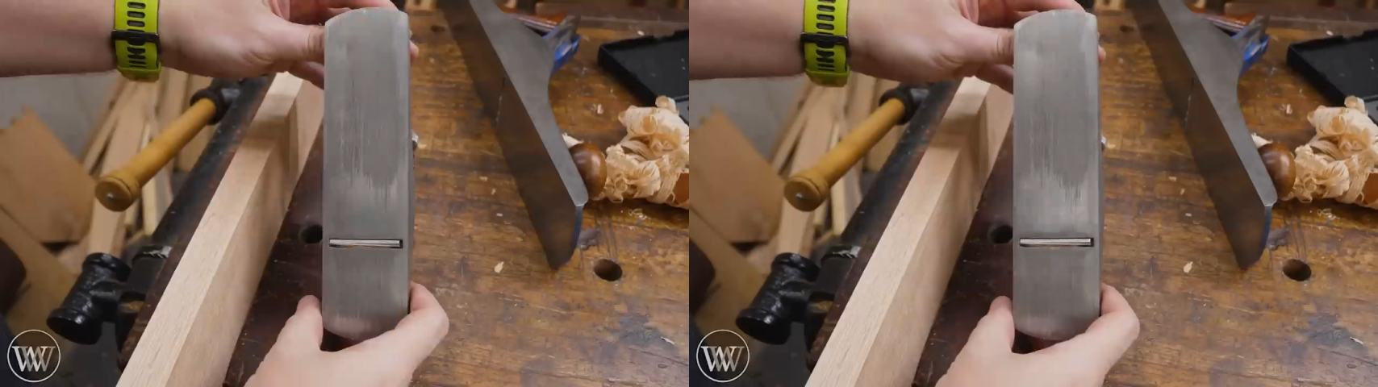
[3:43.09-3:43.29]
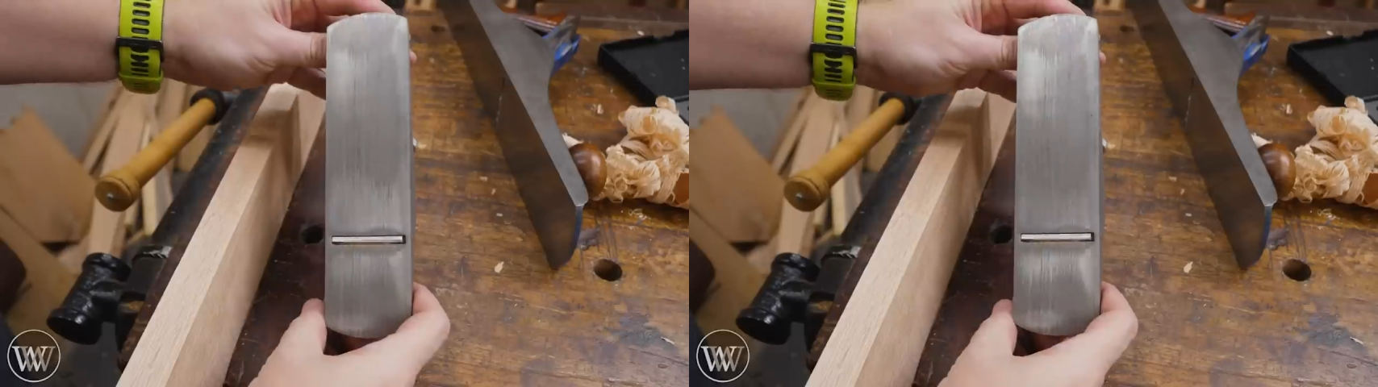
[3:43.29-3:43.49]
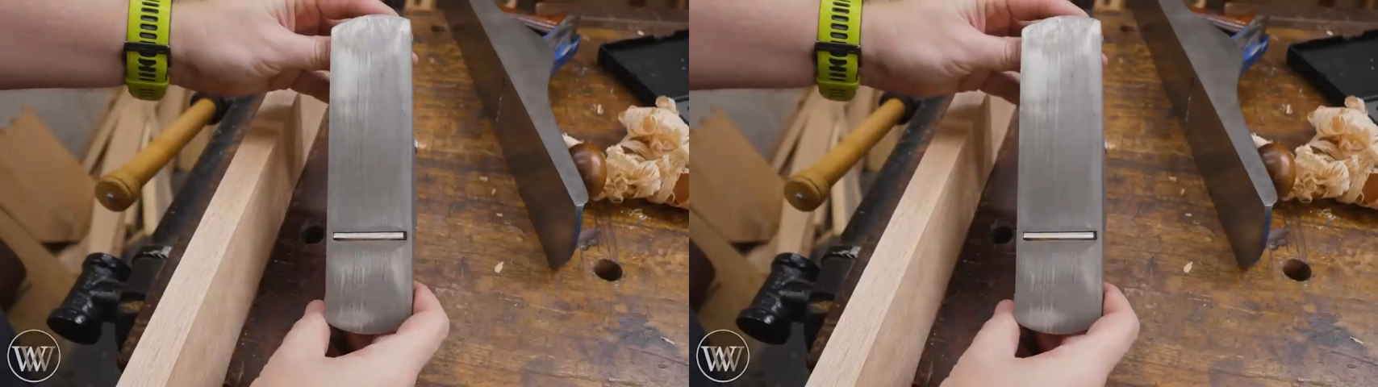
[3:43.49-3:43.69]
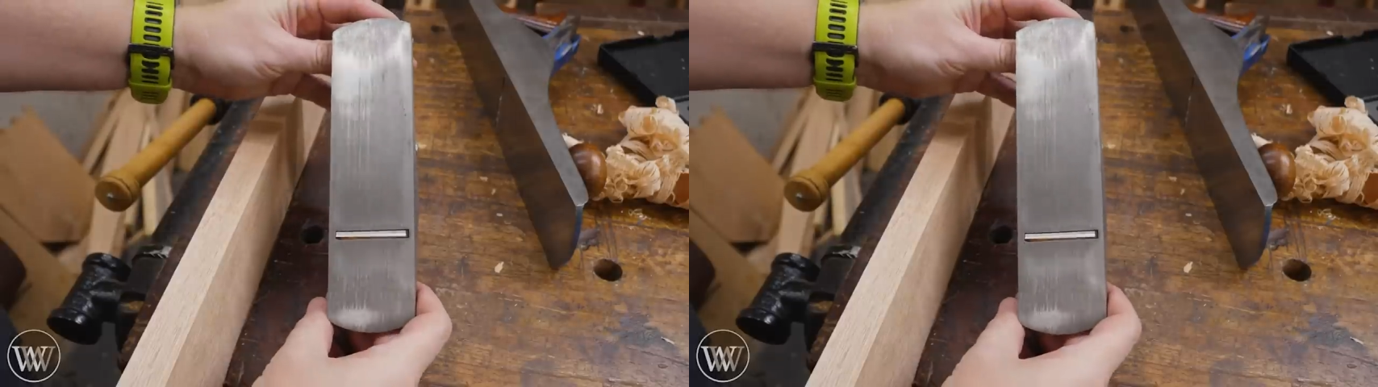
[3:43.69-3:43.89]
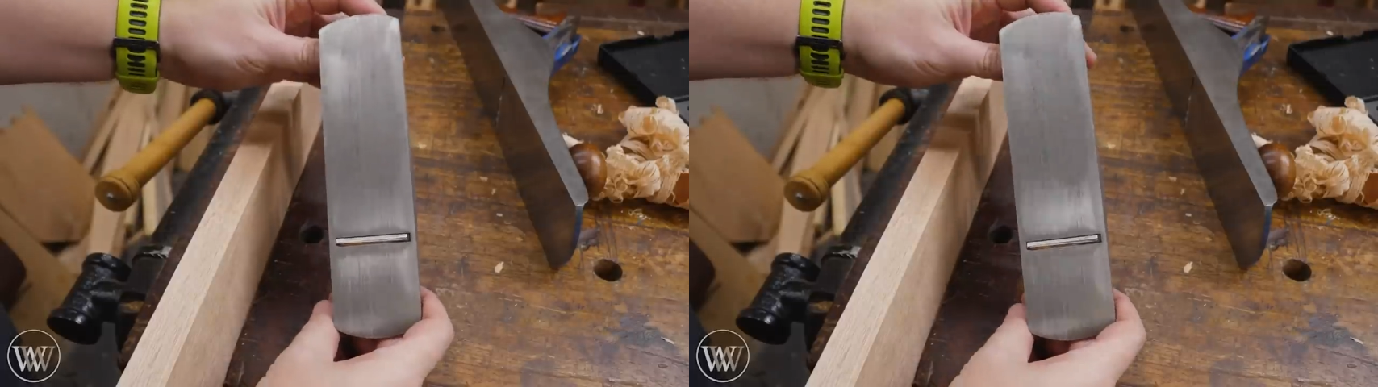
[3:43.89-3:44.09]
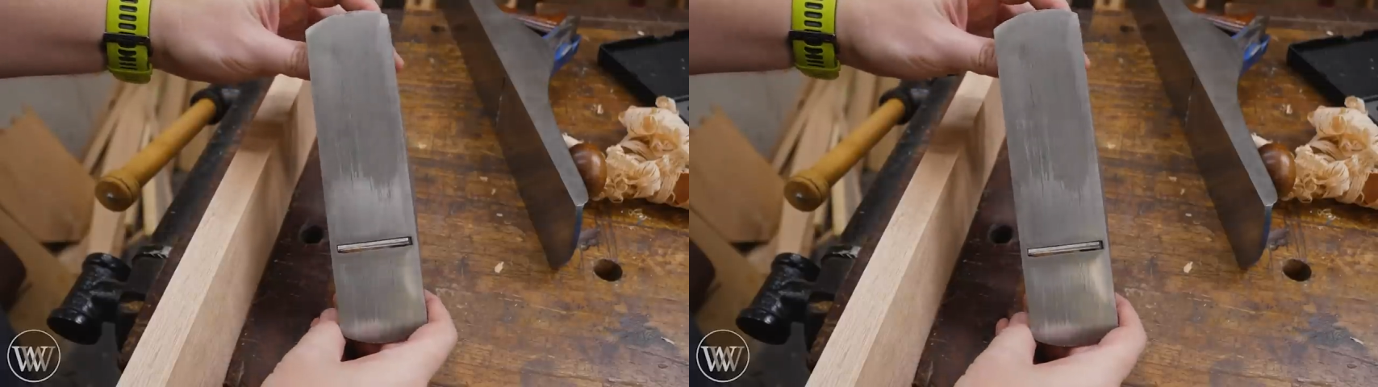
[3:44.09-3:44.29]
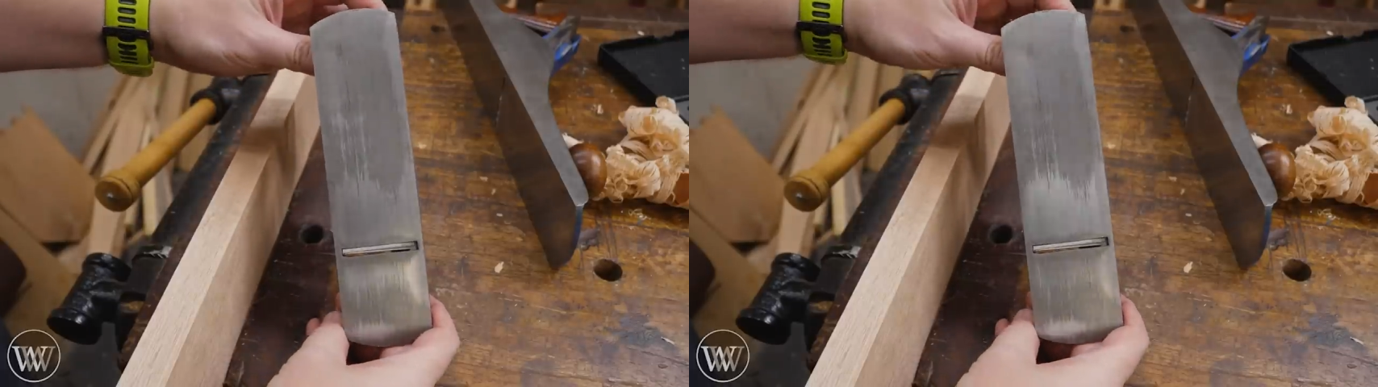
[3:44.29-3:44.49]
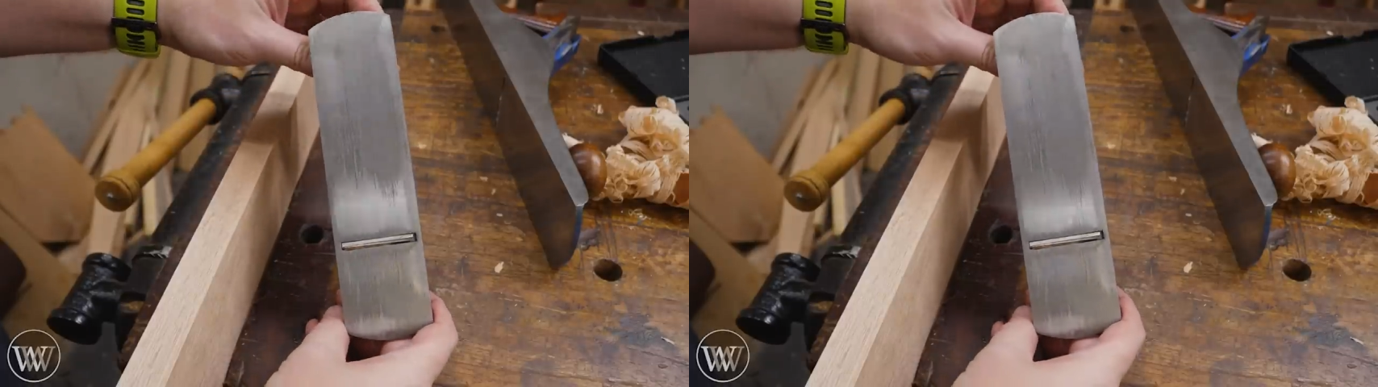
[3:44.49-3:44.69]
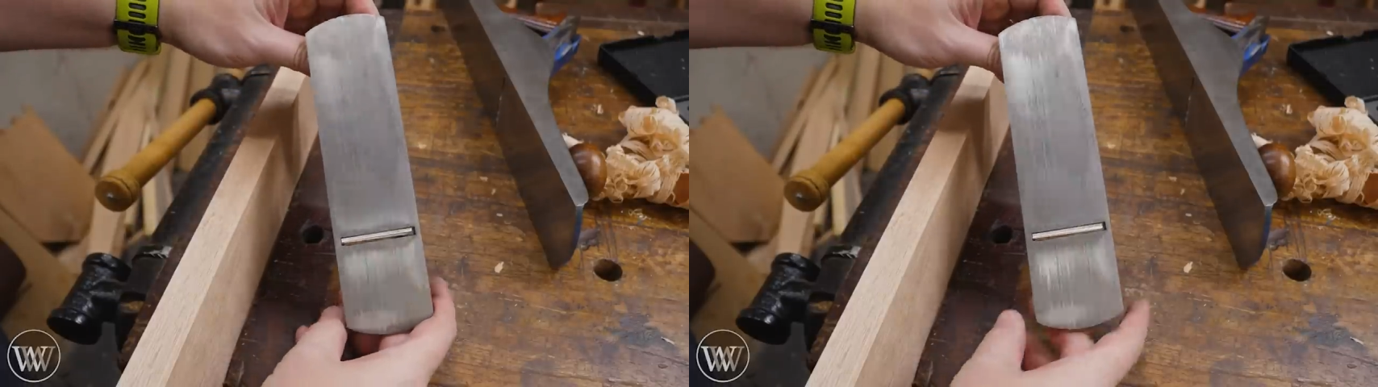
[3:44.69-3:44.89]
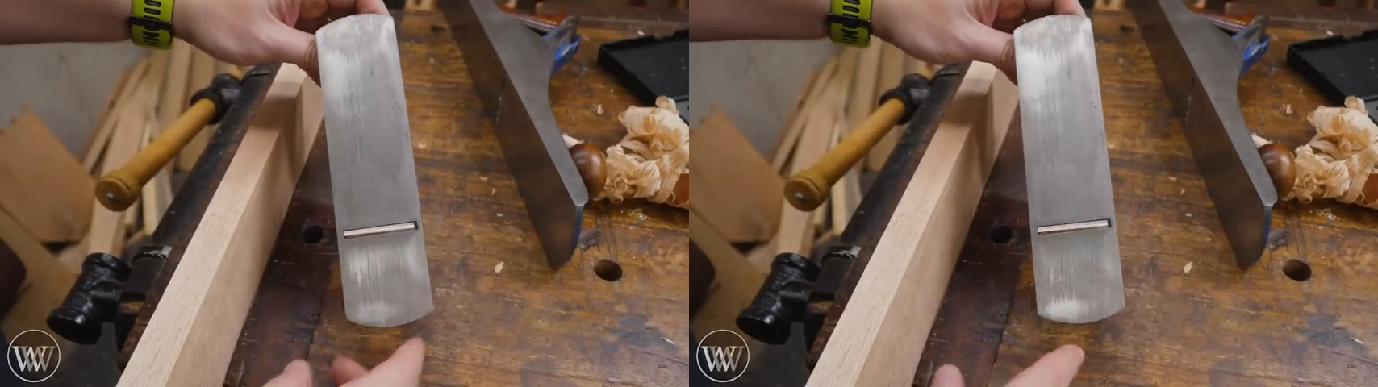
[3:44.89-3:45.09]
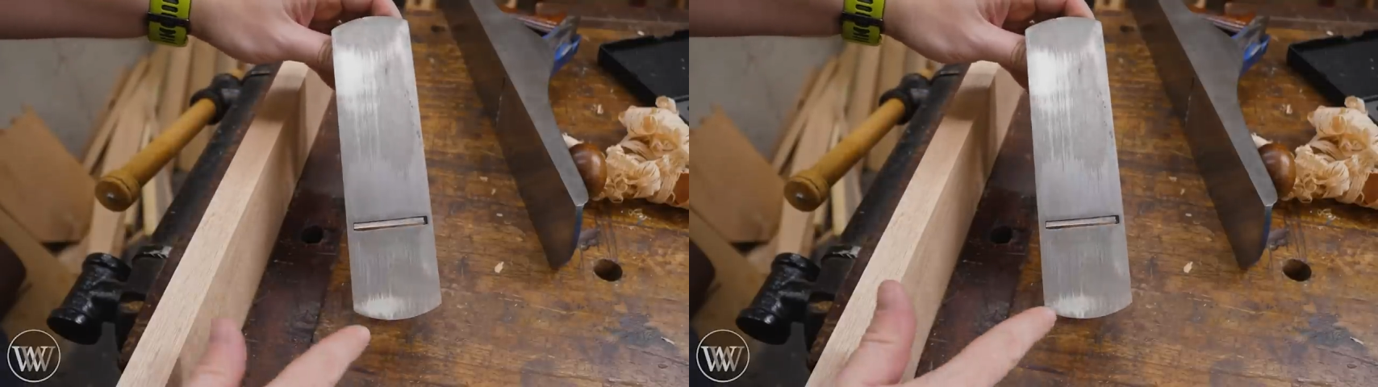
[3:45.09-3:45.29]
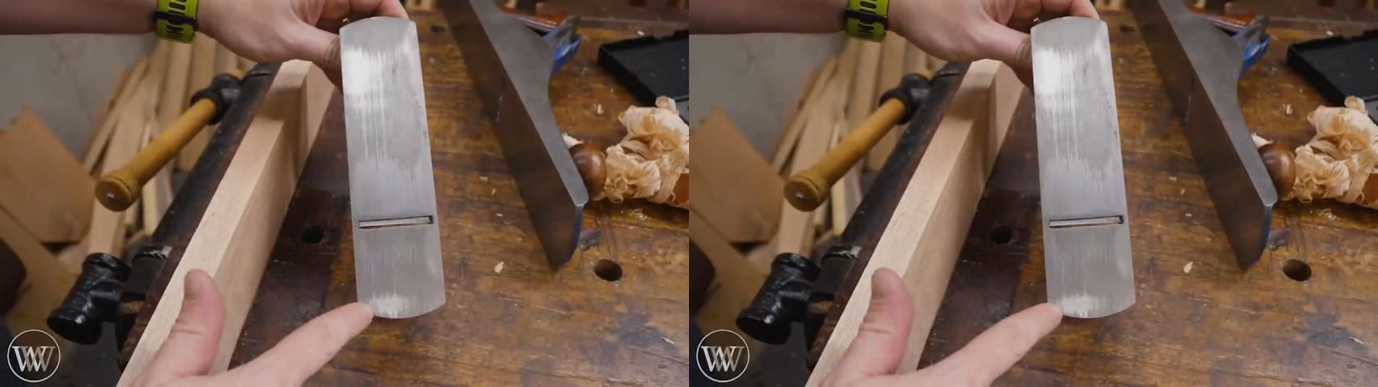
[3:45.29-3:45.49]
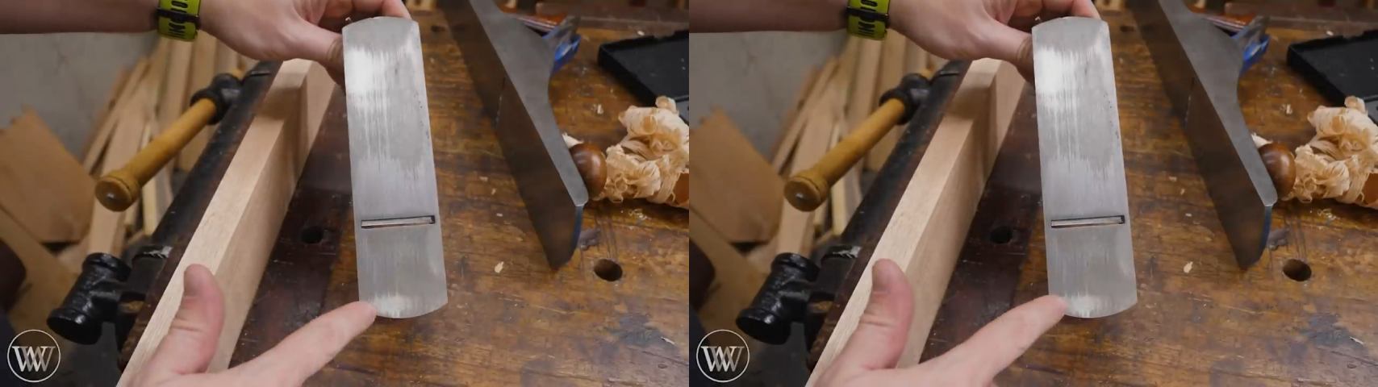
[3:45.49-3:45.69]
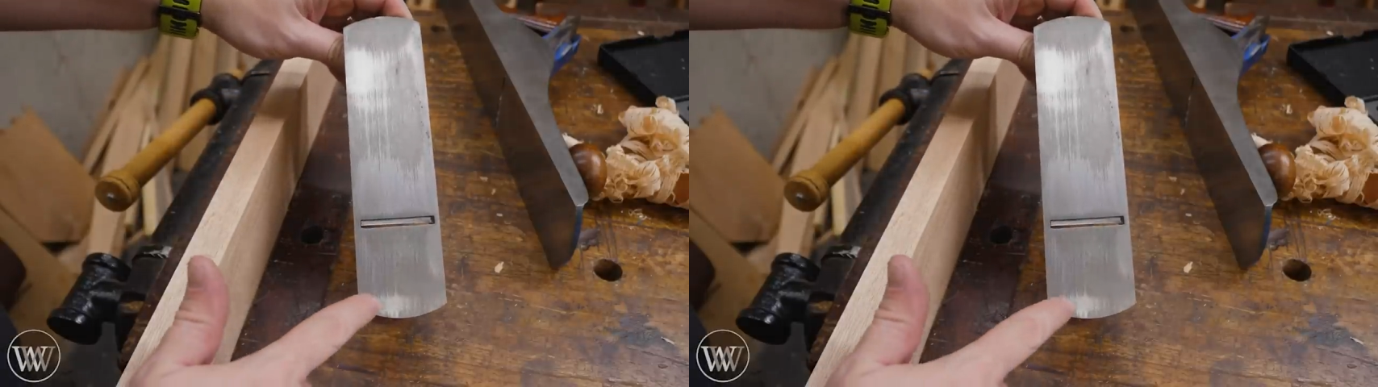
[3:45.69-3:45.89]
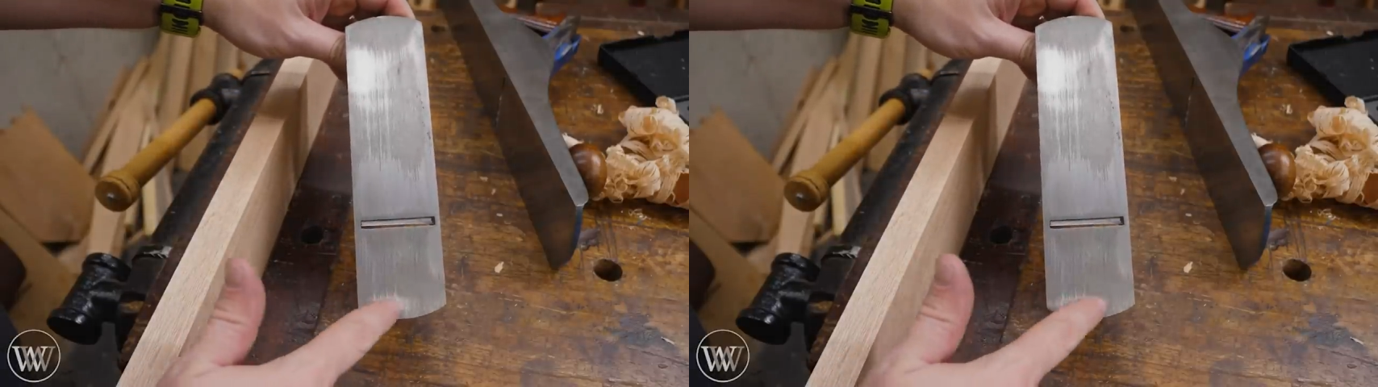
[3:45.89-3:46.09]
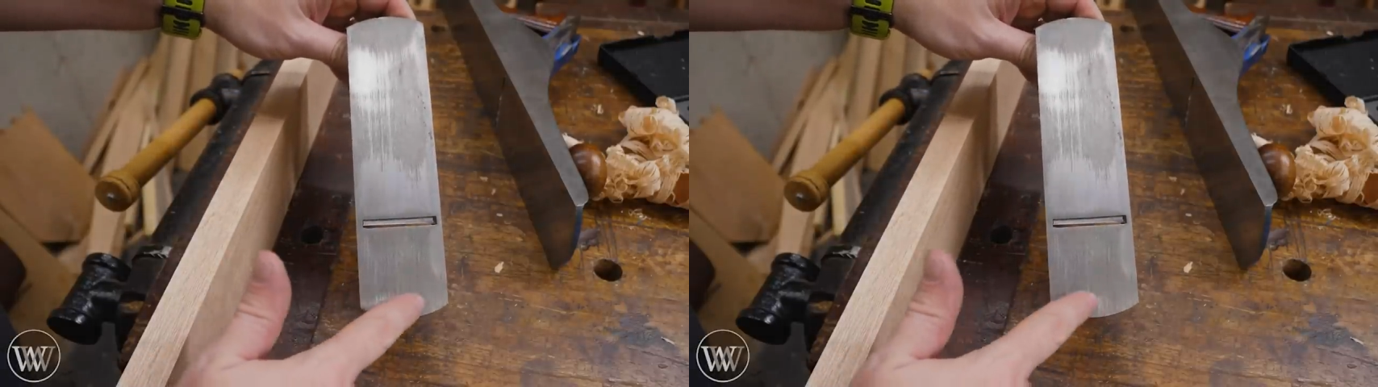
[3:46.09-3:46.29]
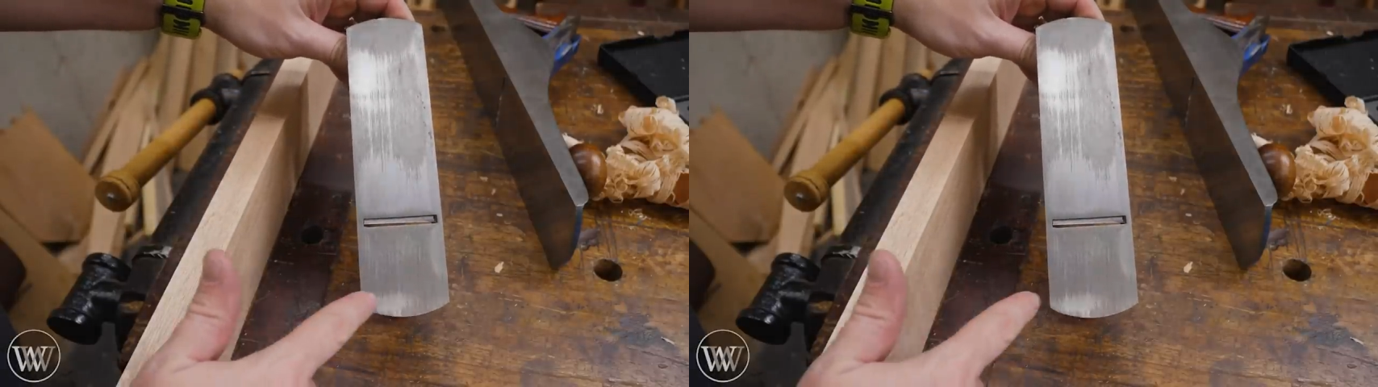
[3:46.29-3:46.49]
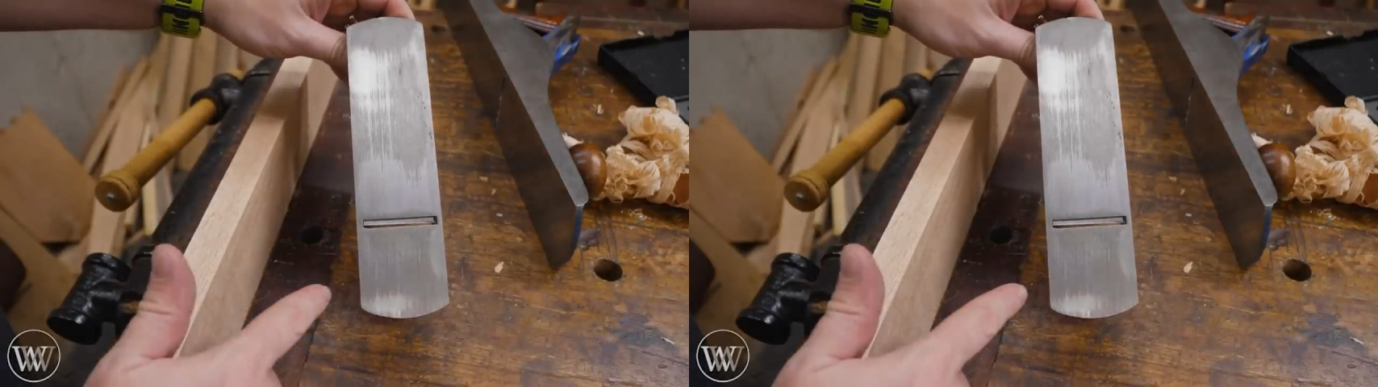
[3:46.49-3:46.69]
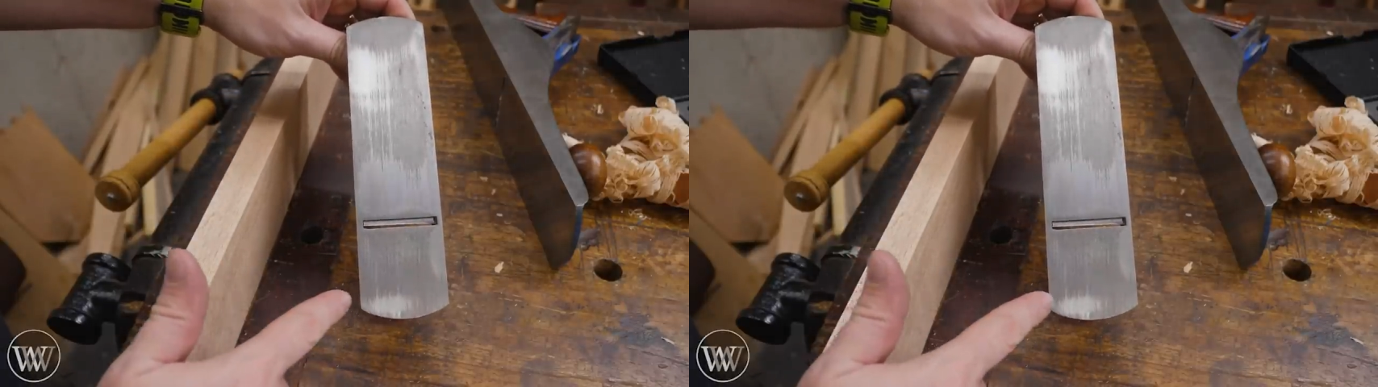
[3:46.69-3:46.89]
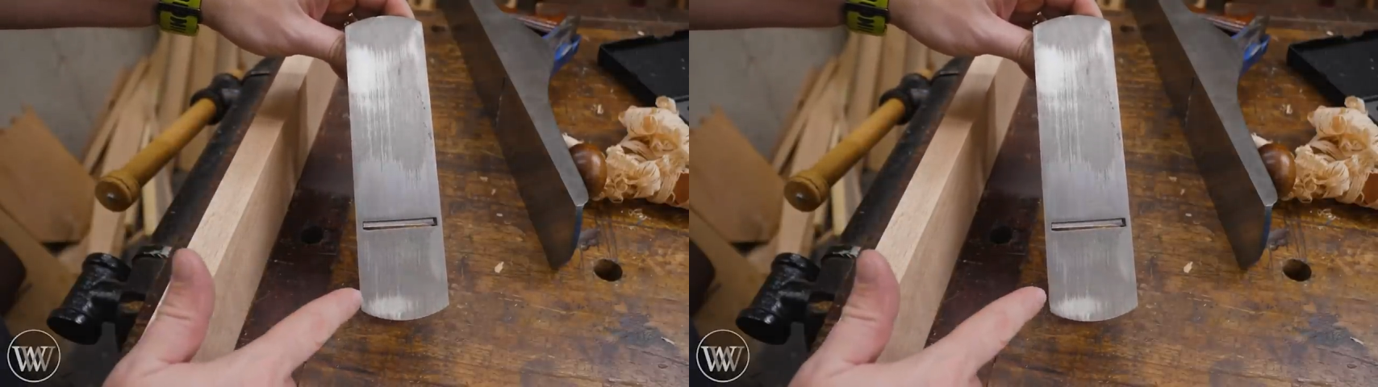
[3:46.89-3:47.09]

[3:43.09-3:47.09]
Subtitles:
[unreadable: no face in view]